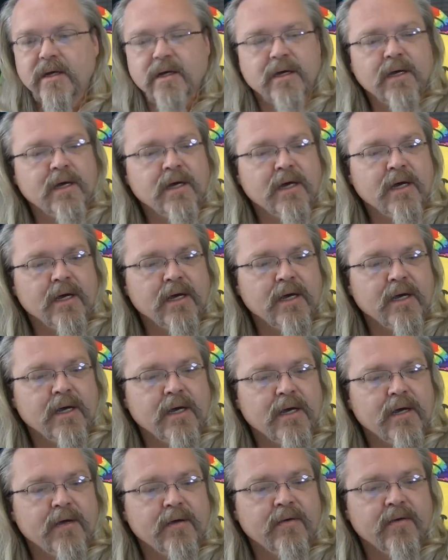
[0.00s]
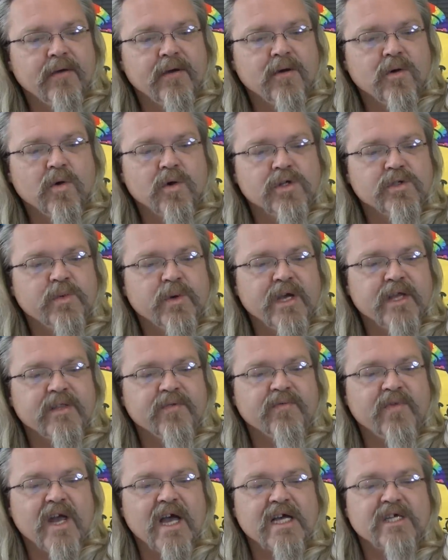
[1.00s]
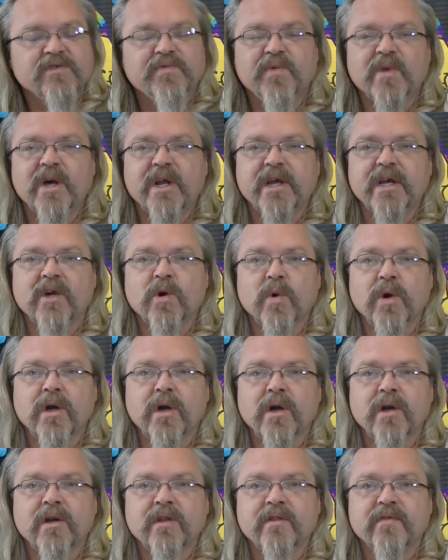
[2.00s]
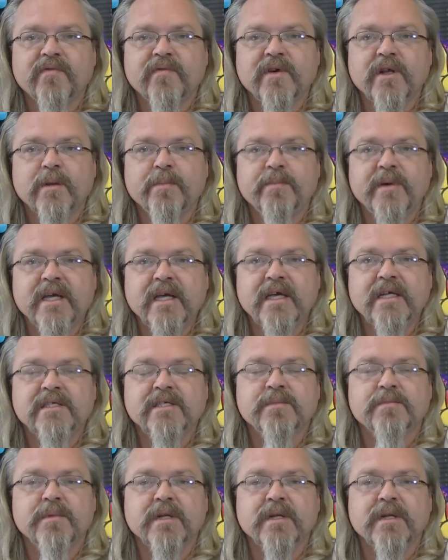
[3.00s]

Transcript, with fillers: Uh, course, we got the flash flooding going on in the Philippines.